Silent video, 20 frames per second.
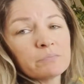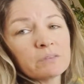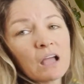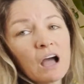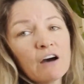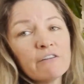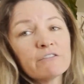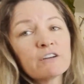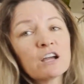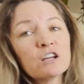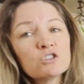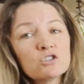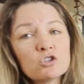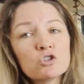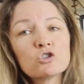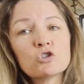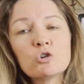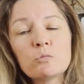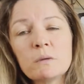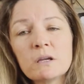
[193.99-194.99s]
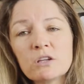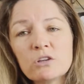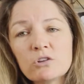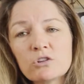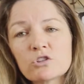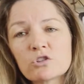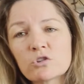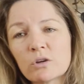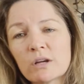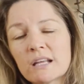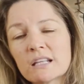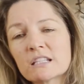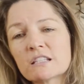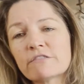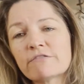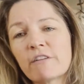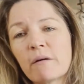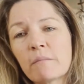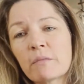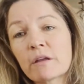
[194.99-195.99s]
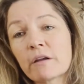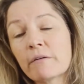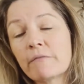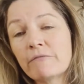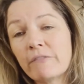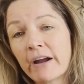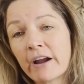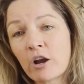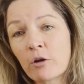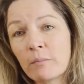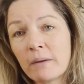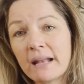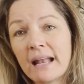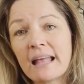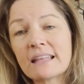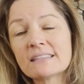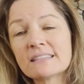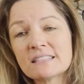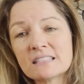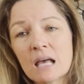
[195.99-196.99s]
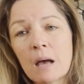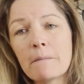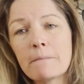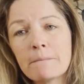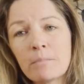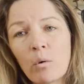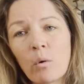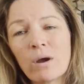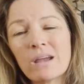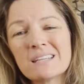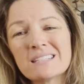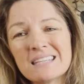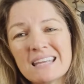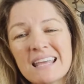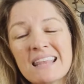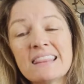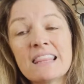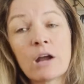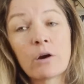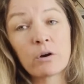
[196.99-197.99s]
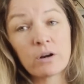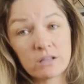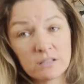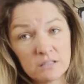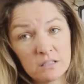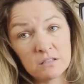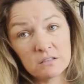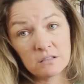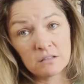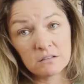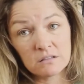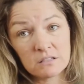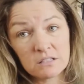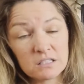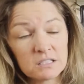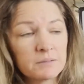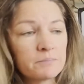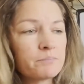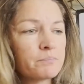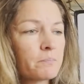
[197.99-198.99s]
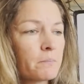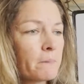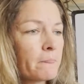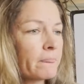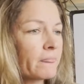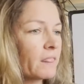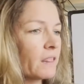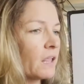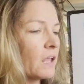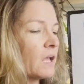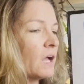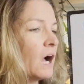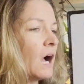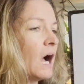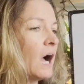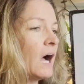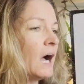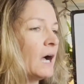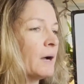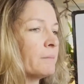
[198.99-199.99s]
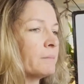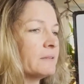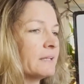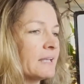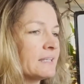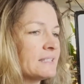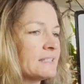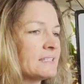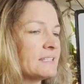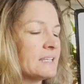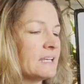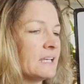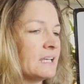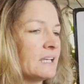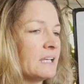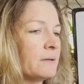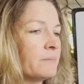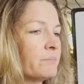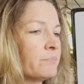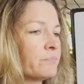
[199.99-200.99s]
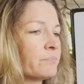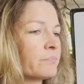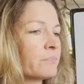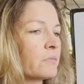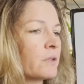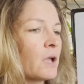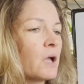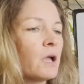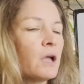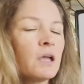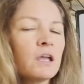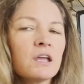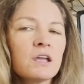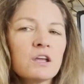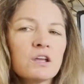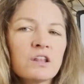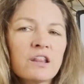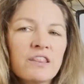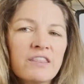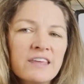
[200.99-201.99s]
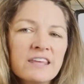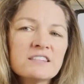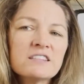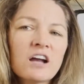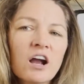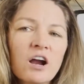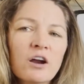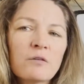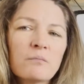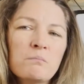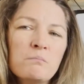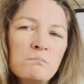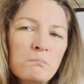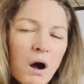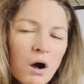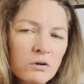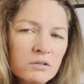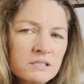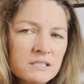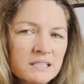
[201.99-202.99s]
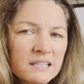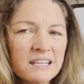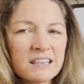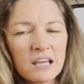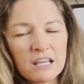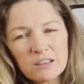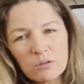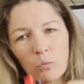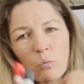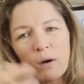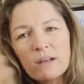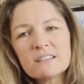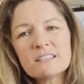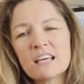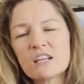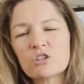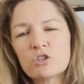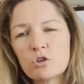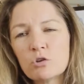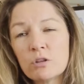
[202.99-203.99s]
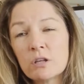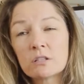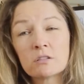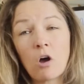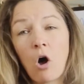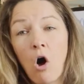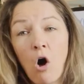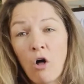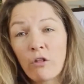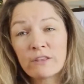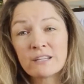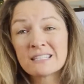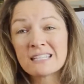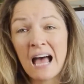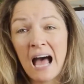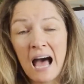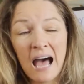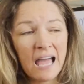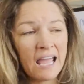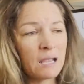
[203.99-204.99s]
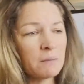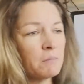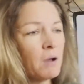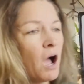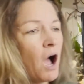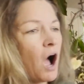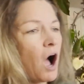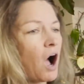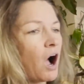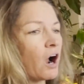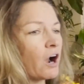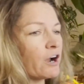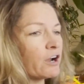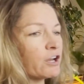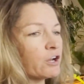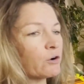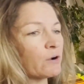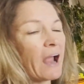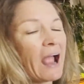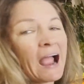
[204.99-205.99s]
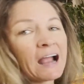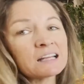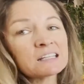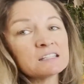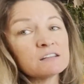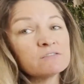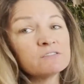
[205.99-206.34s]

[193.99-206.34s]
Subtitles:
of consuming nutrients from their environment at some point in their existence. Let's see. These are mostly, like the ones that do this all the time are your active